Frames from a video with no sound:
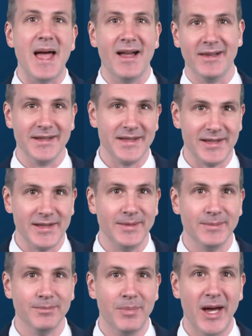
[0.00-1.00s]
balance.
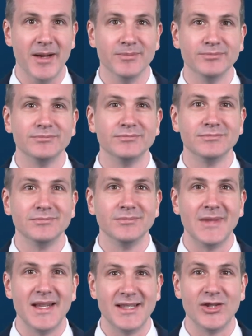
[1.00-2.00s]
But
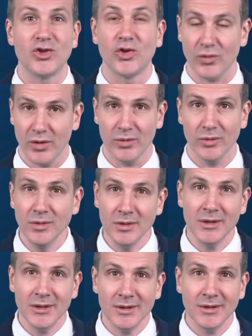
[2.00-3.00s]
is it true?
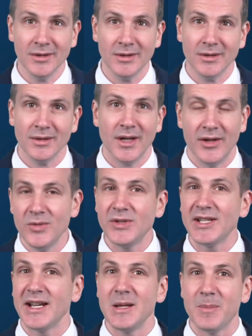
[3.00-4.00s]
A new
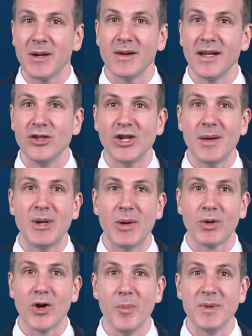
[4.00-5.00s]
study appearing in JAMA
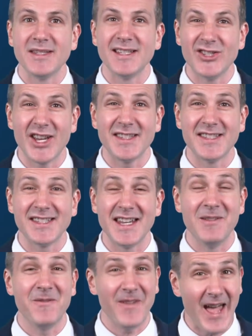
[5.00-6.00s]
Network Open suggests,
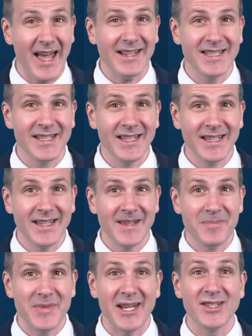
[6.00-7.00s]
in fact,
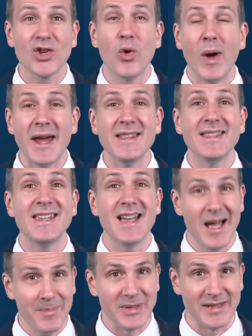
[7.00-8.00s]
that it's quite the
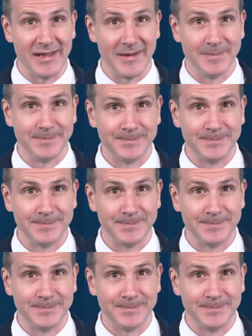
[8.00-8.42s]
opposite.